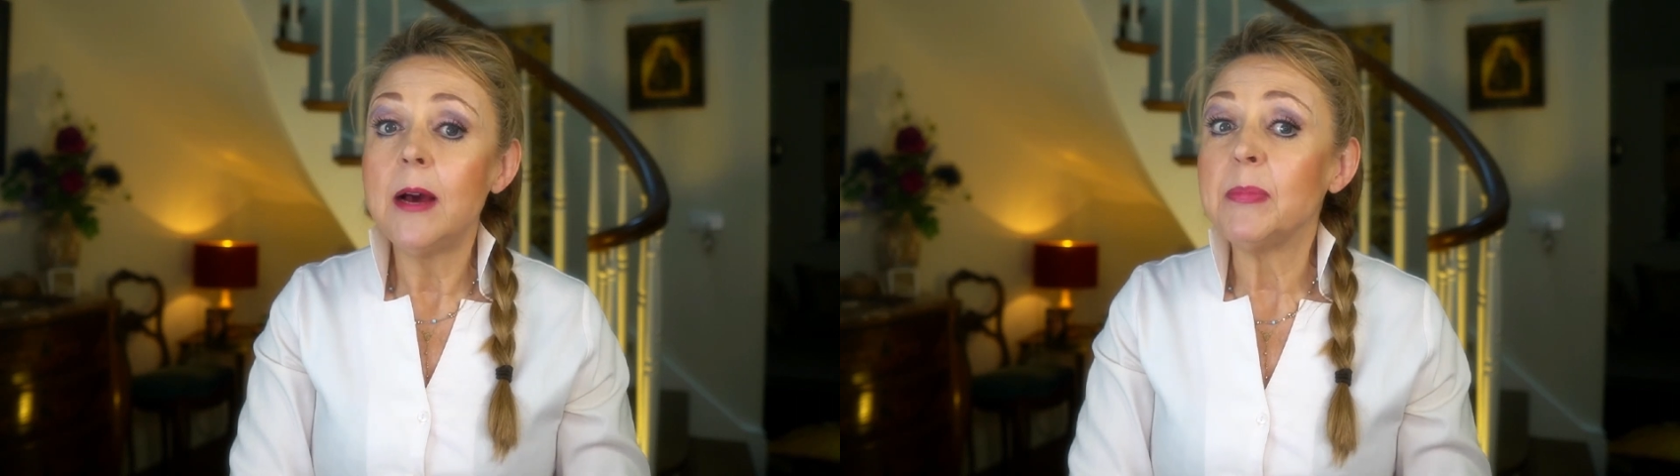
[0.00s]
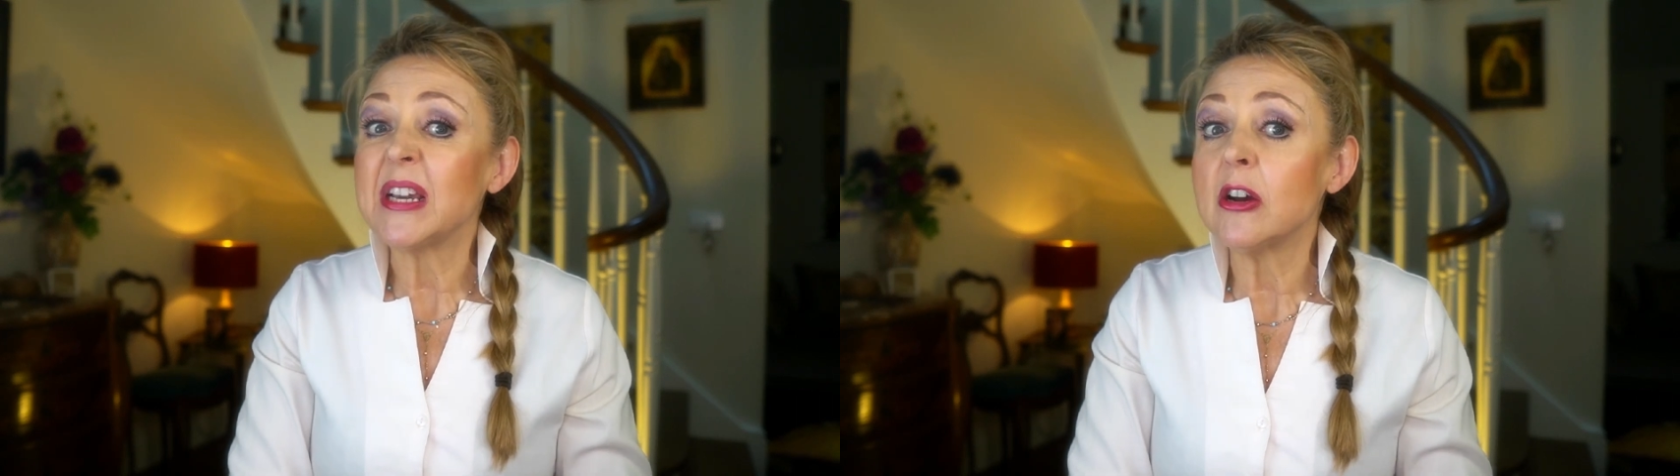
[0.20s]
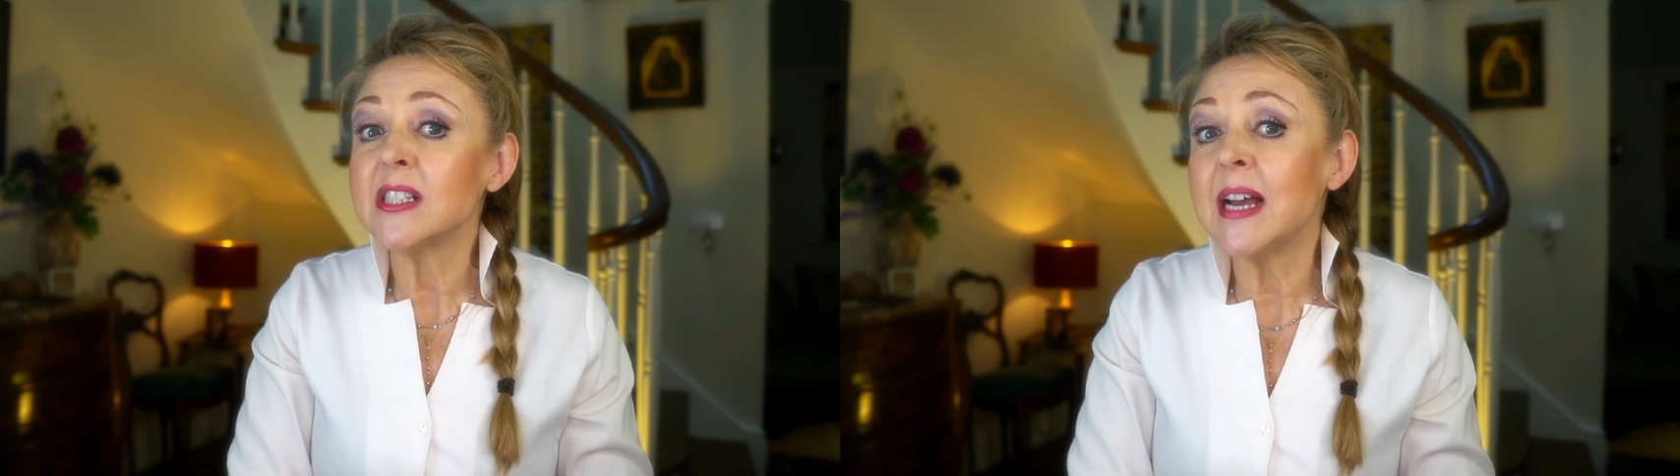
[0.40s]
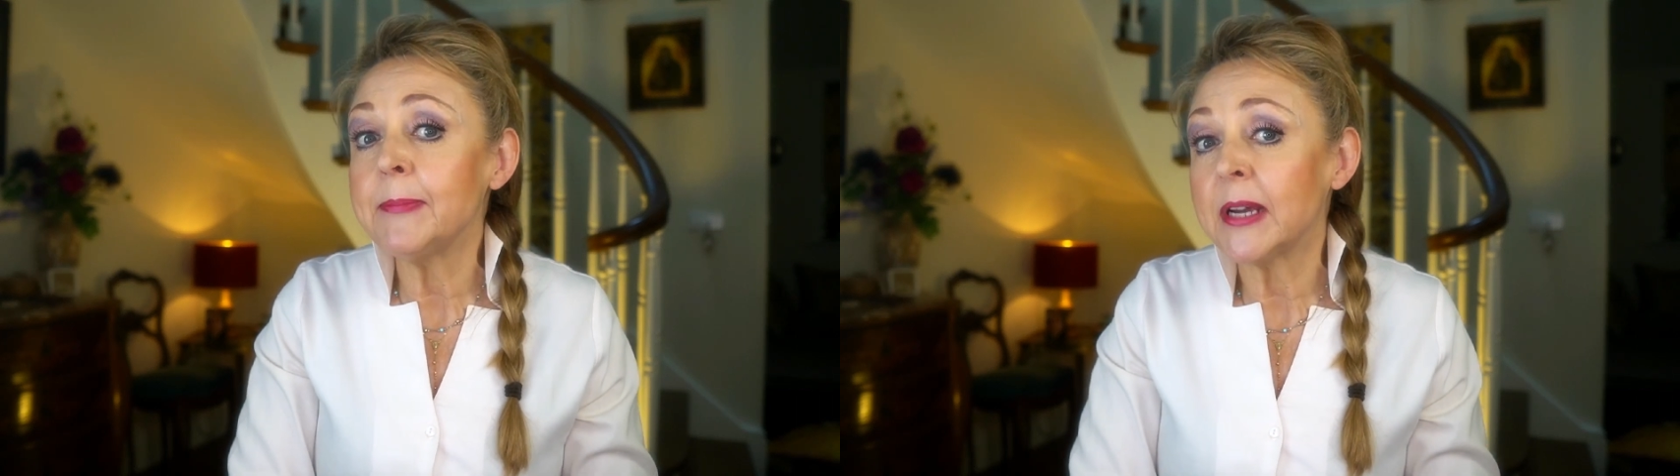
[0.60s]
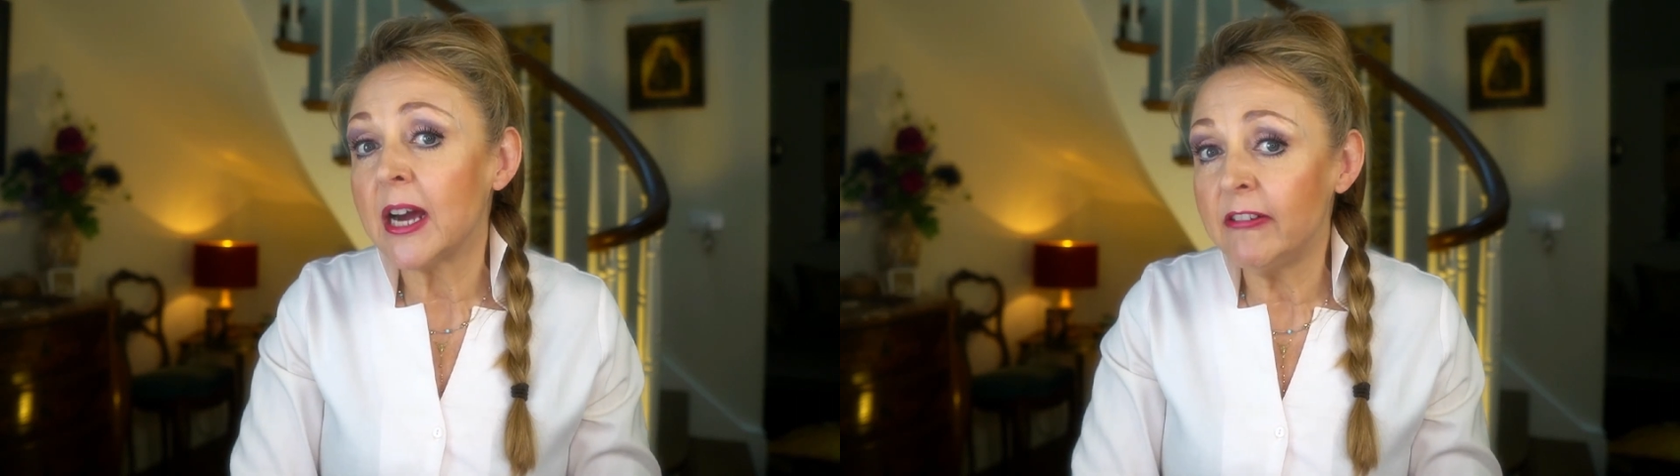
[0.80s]
because
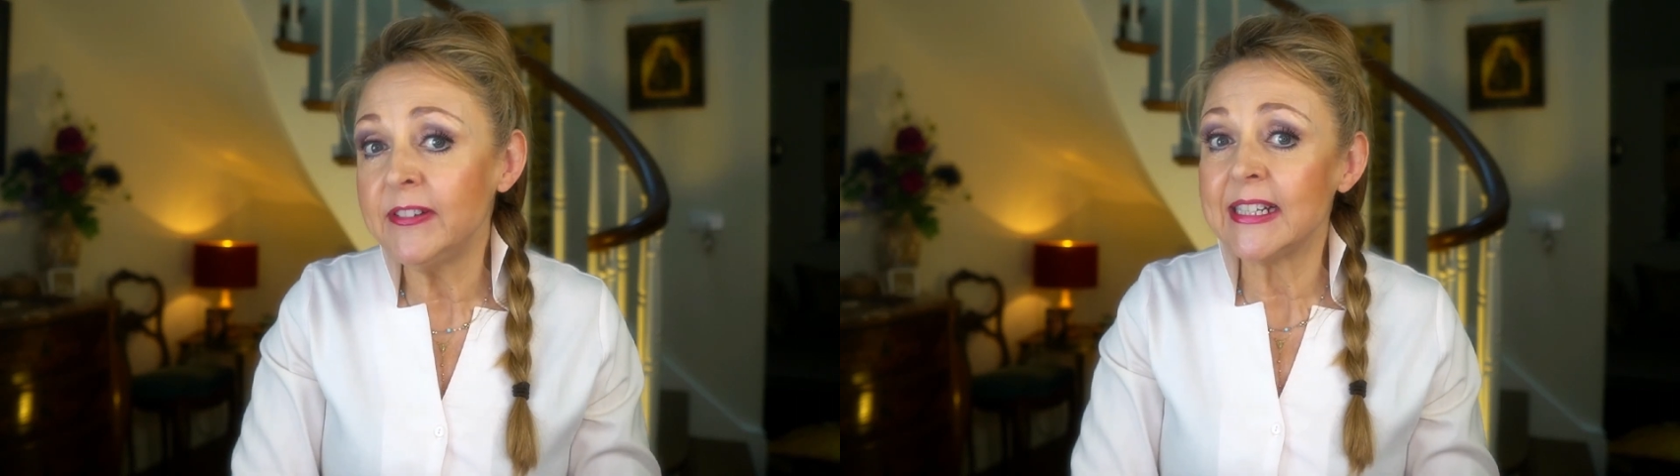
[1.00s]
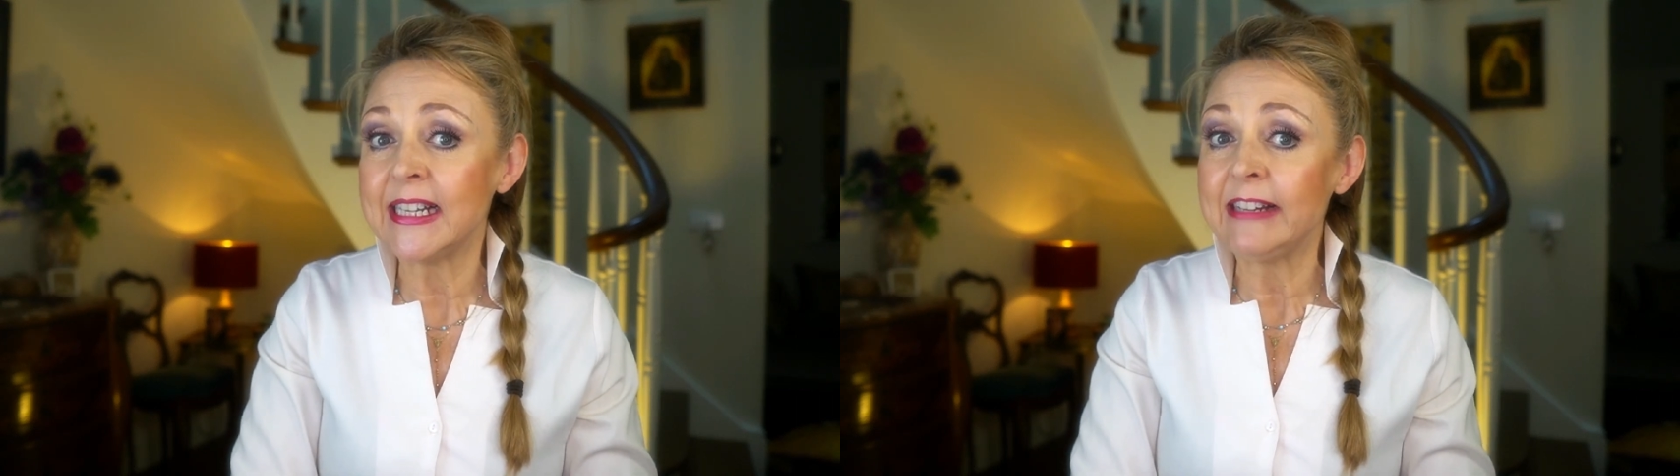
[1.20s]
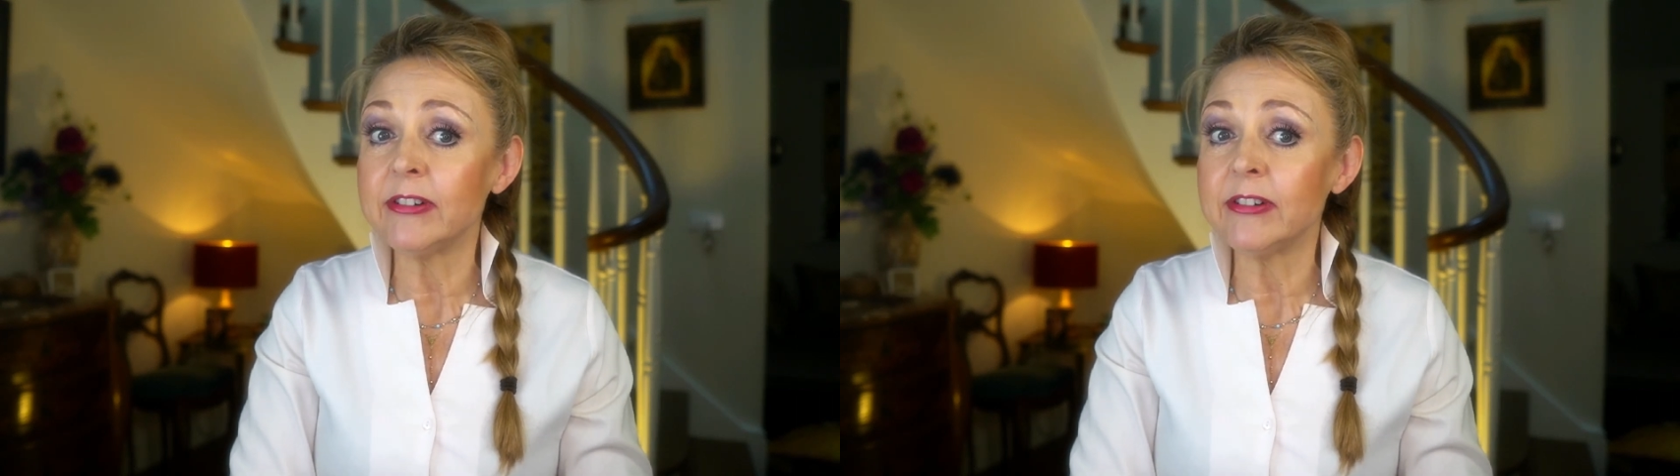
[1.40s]
I'm currently